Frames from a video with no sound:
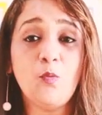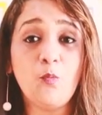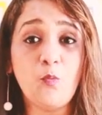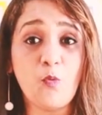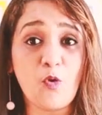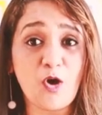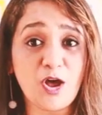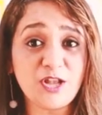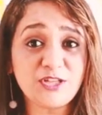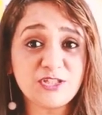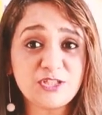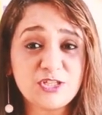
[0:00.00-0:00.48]

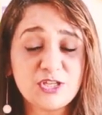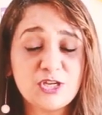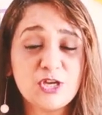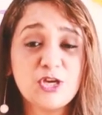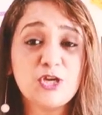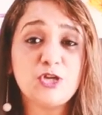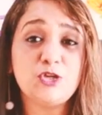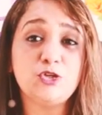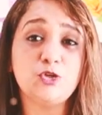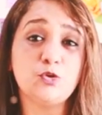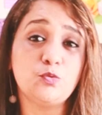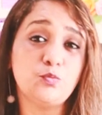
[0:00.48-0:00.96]
what
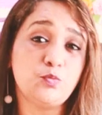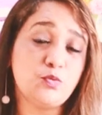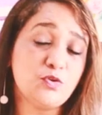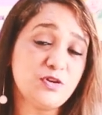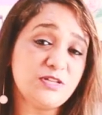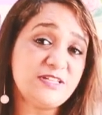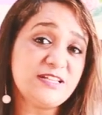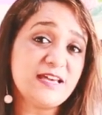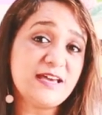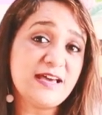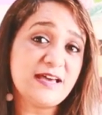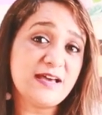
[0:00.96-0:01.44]
you
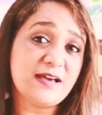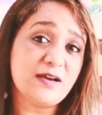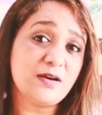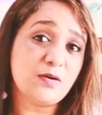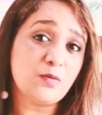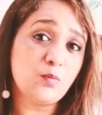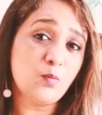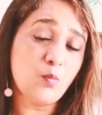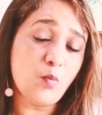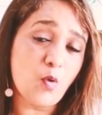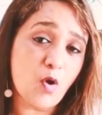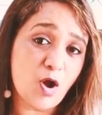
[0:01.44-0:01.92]
would
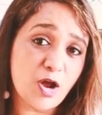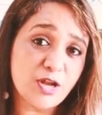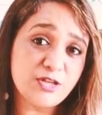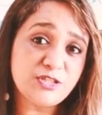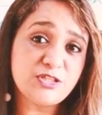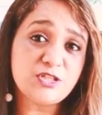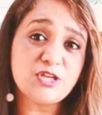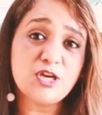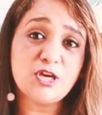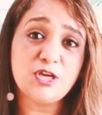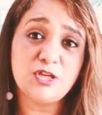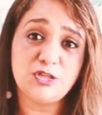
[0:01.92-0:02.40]

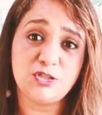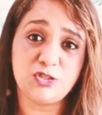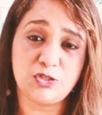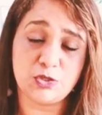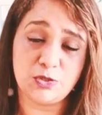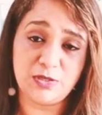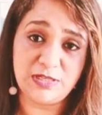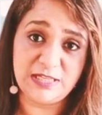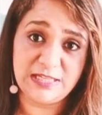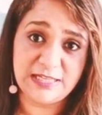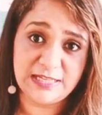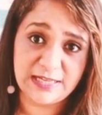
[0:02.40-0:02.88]
want
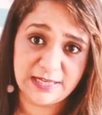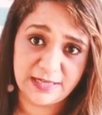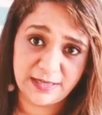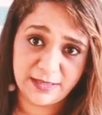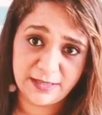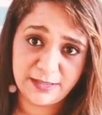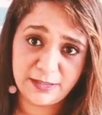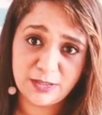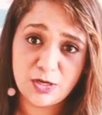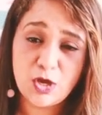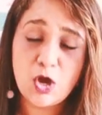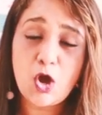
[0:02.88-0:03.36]
to
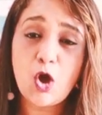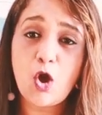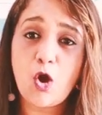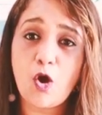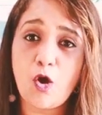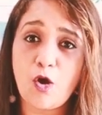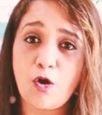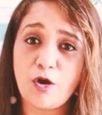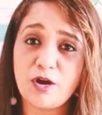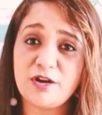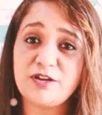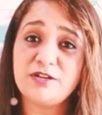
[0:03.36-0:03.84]
learn
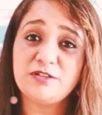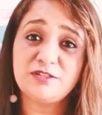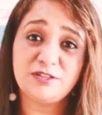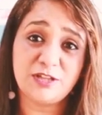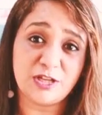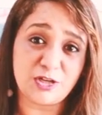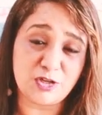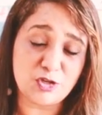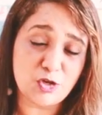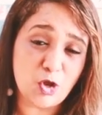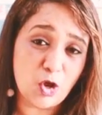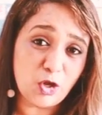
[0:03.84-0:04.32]
or
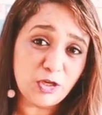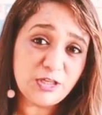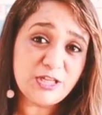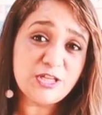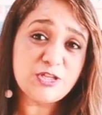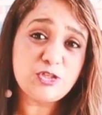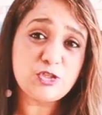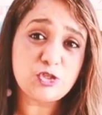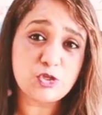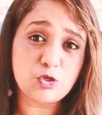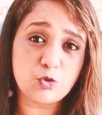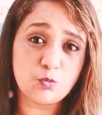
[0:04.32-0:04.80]
the
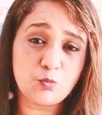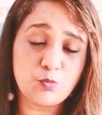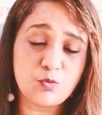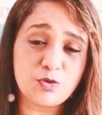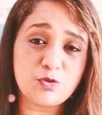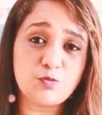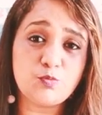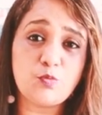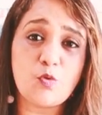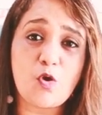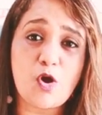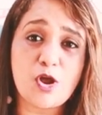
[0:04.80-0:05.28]
knowledge you
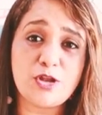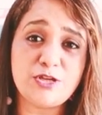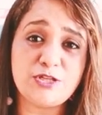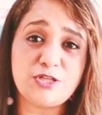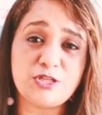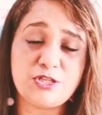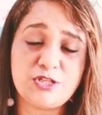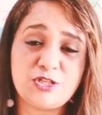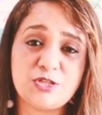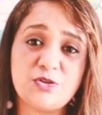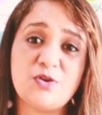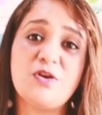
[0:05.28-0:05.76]
would
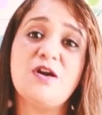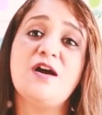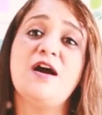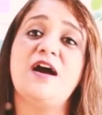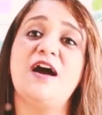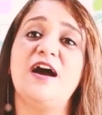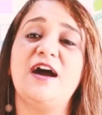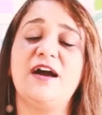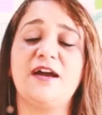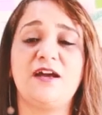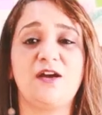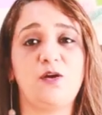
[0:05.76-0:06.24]
want to
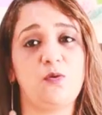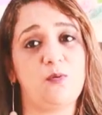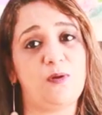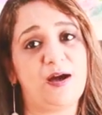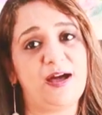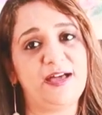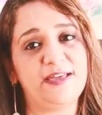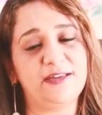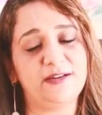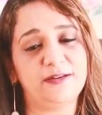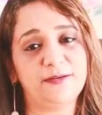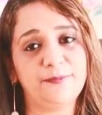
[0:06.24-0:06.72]

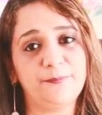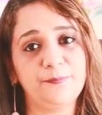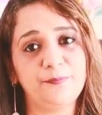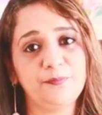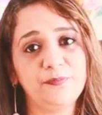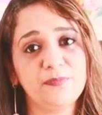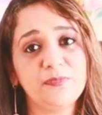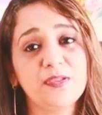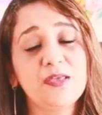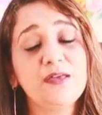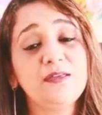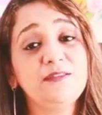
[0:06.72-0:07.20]
acquire.
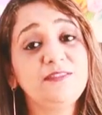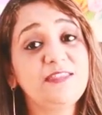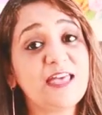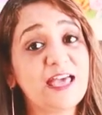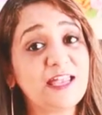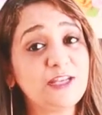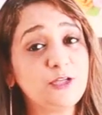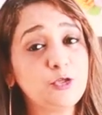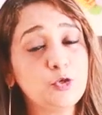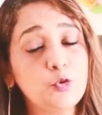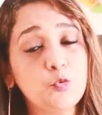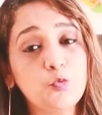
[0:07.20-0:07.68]

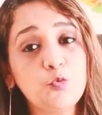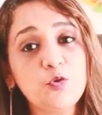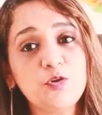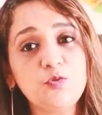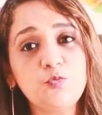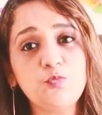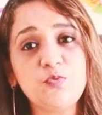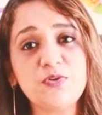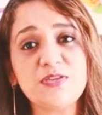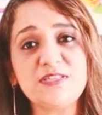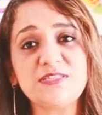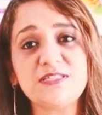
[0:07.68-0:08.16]
Then you
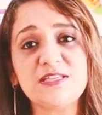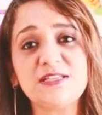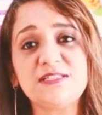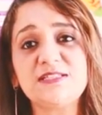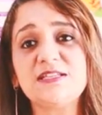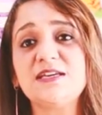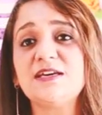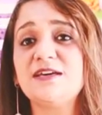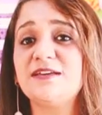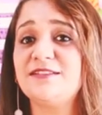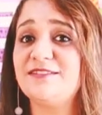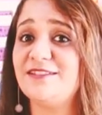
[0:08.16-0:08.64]
would
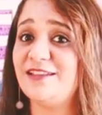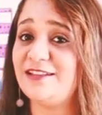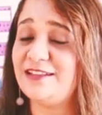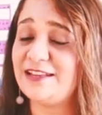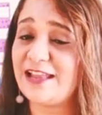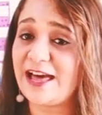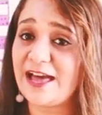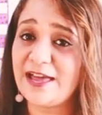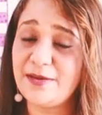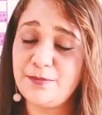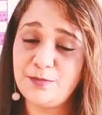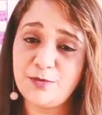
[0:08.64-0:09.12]
visit the
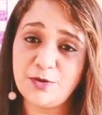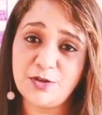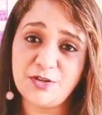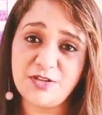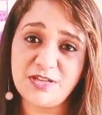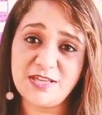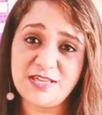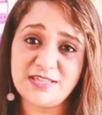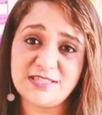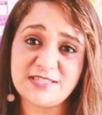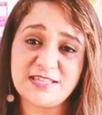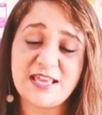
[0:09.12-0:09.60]

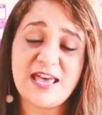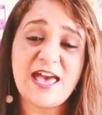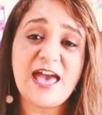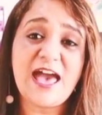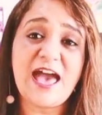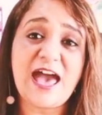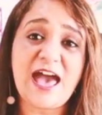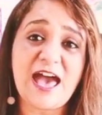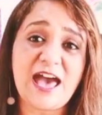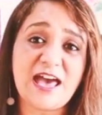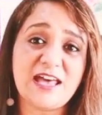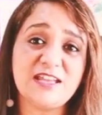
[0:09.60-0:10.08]
libraries
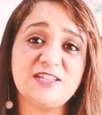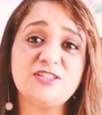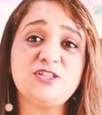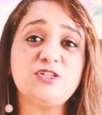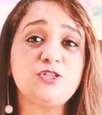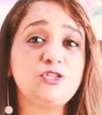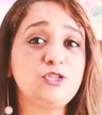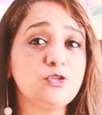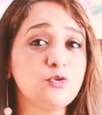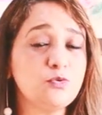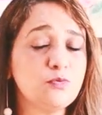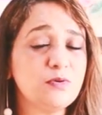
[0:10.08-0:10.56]

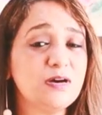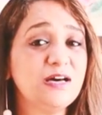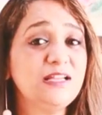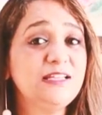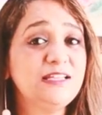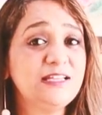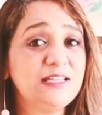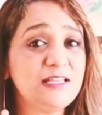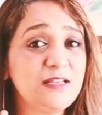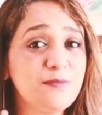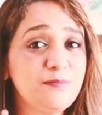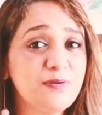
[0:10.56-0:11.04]
and do a
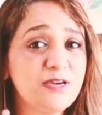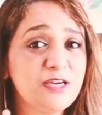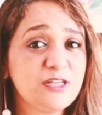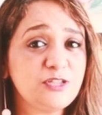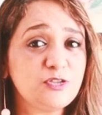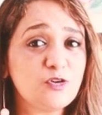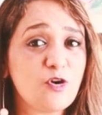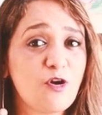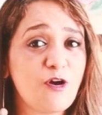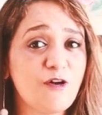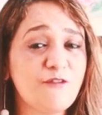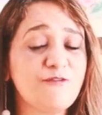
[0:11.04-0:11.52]
little bit
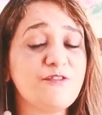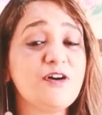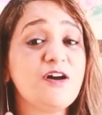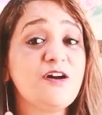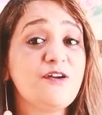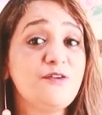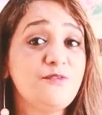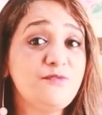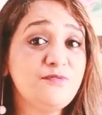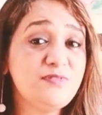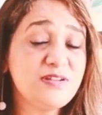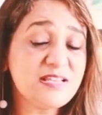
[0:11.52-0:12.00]
of
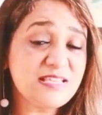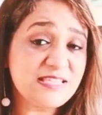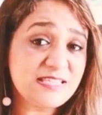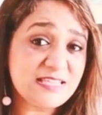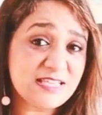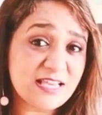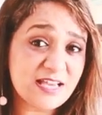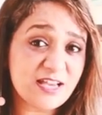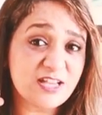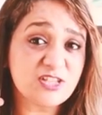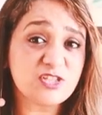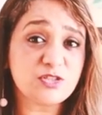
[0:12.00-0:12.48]

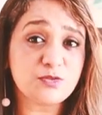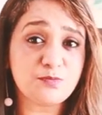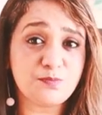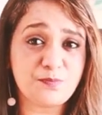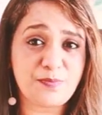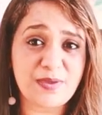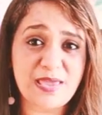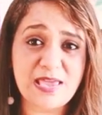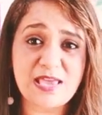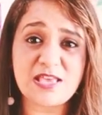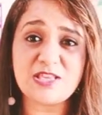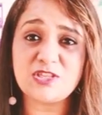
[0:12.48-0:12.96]
research
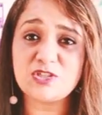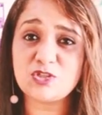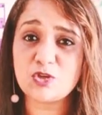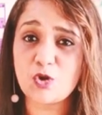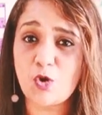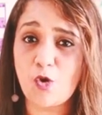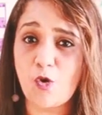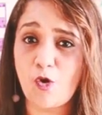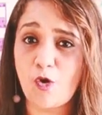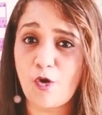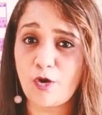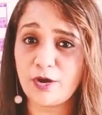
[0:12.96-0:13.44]

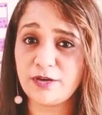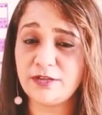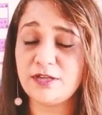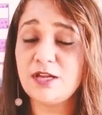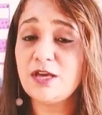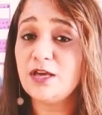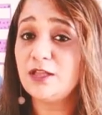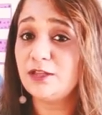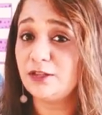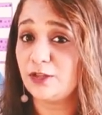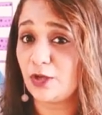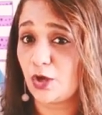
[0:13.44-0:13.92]
based
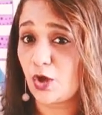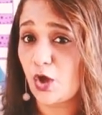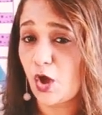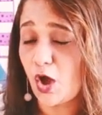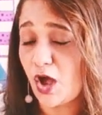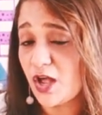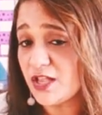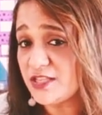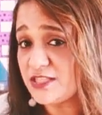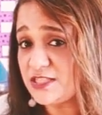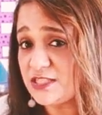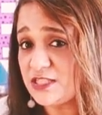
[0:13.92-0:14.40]
on the
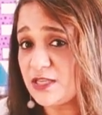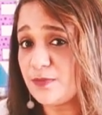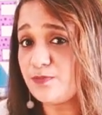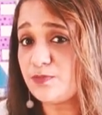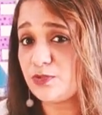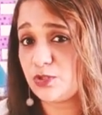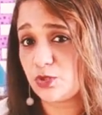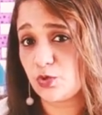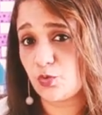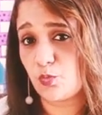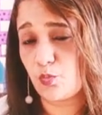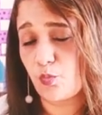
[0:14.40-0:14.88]

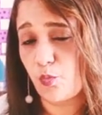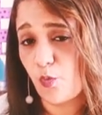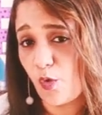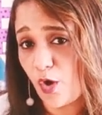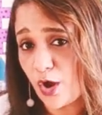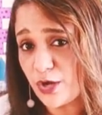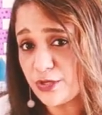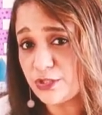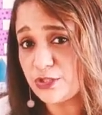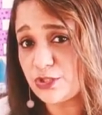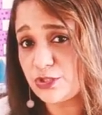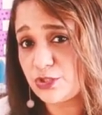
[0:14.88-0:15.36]
concept you
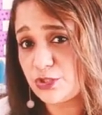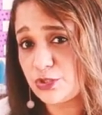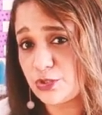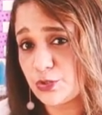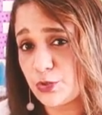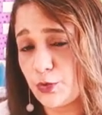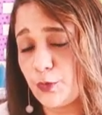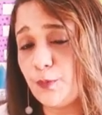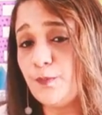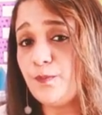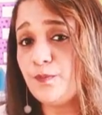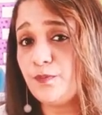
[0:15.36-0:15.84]
want
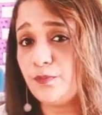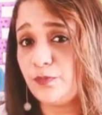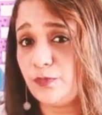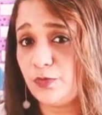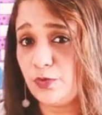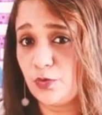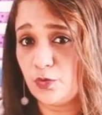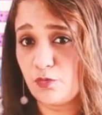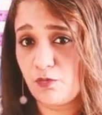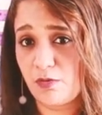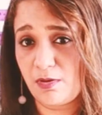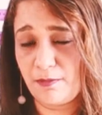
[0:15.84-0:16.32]
to
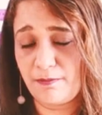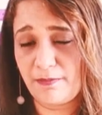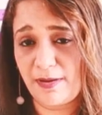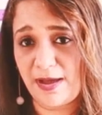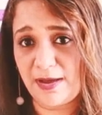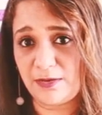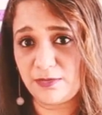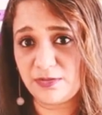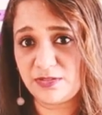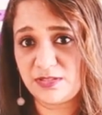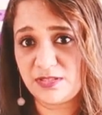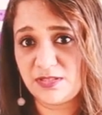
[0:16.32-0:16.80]
know
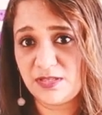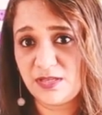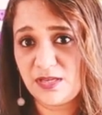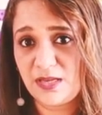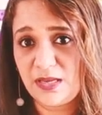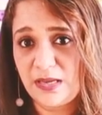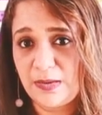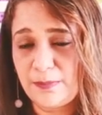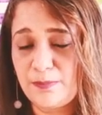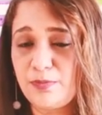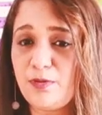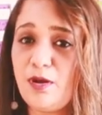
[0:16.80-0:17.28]
about.
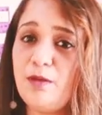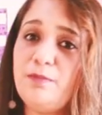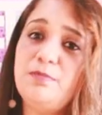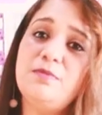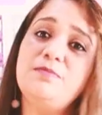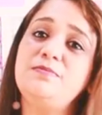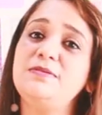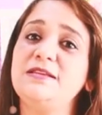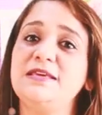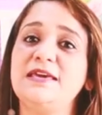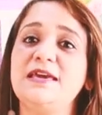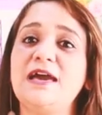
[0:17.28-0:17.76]

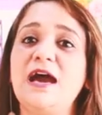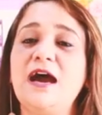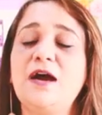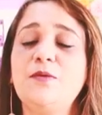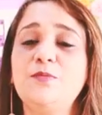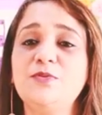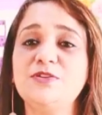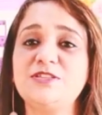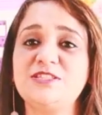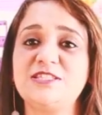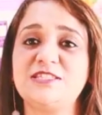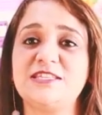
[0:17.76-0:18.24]
Probably I
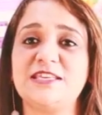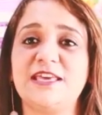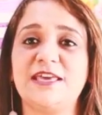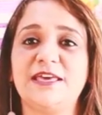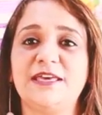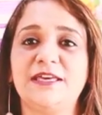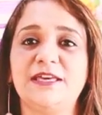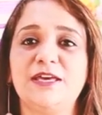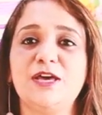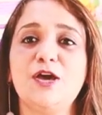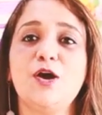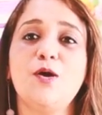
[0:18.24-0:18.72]
would
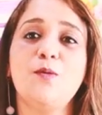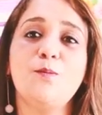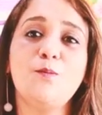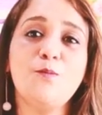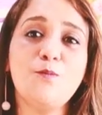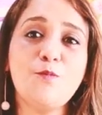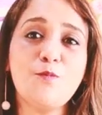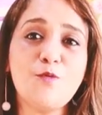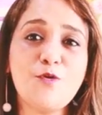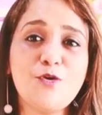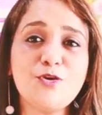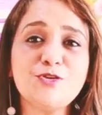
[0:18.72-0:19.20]
say
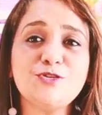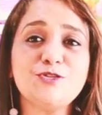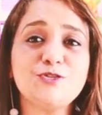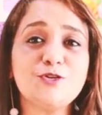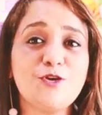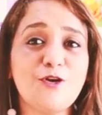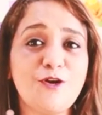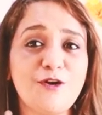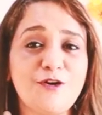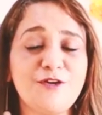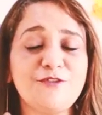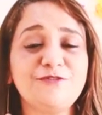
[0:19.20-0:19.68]
most
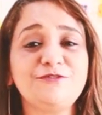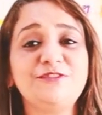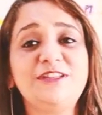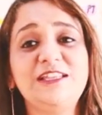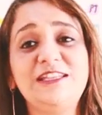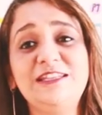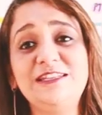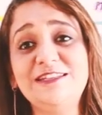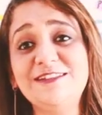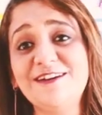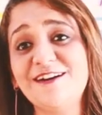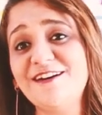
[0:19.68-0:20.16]
of
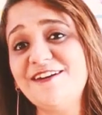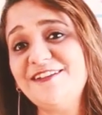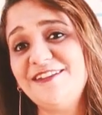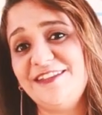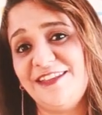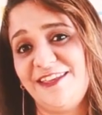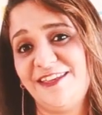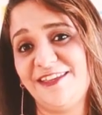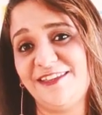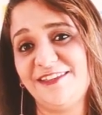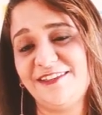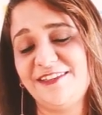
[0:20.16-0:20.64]
the
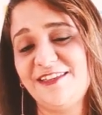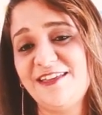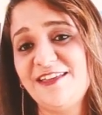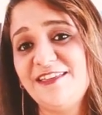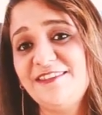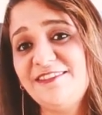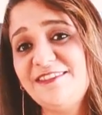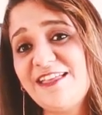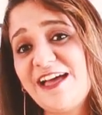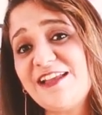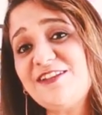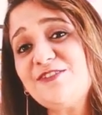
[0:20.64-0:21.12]
learning
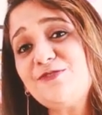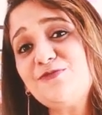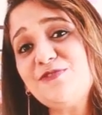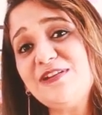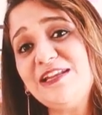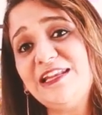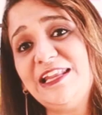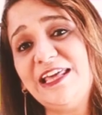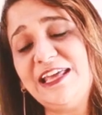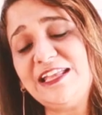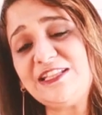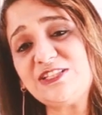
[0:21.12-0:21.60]
that
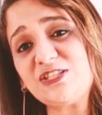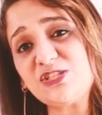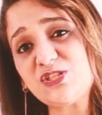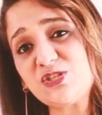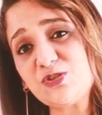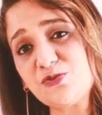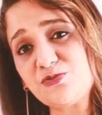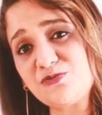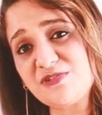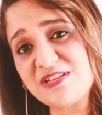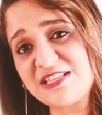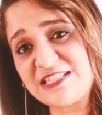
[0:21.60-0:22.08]
relates
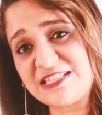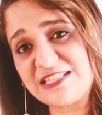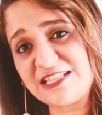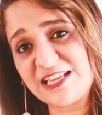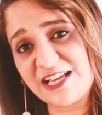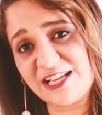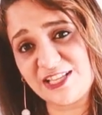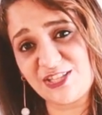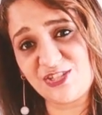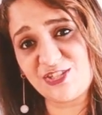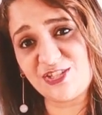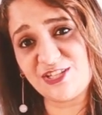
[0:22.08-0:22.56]
to
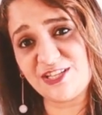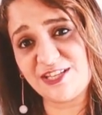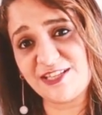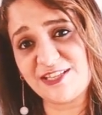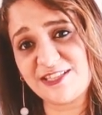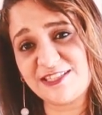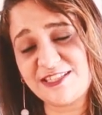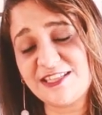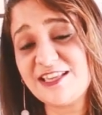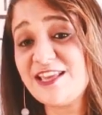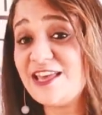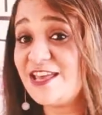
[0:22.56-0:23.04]

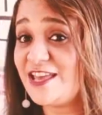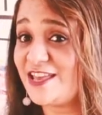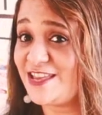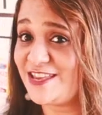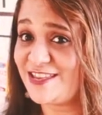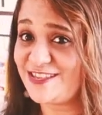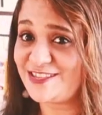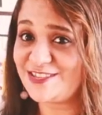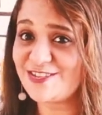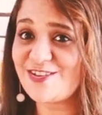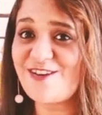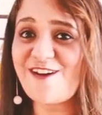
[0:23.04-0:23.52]
researchers
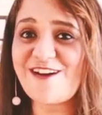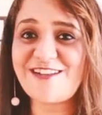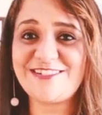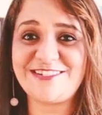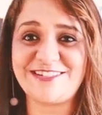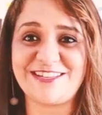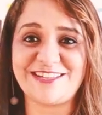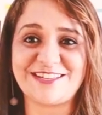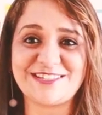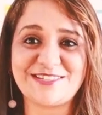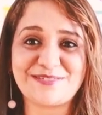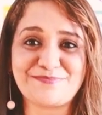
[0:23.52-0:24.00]
is
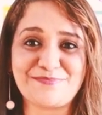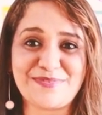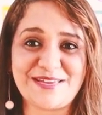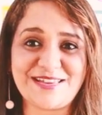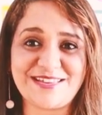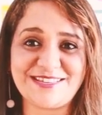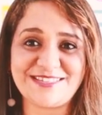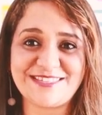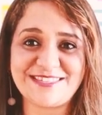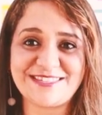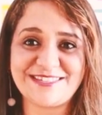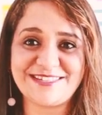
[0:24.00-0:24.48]
context
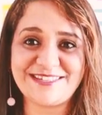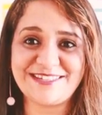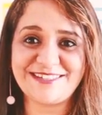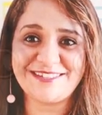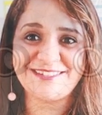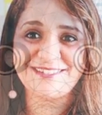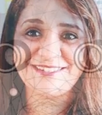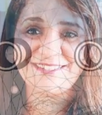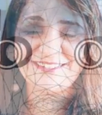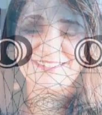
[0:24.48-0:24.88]
based.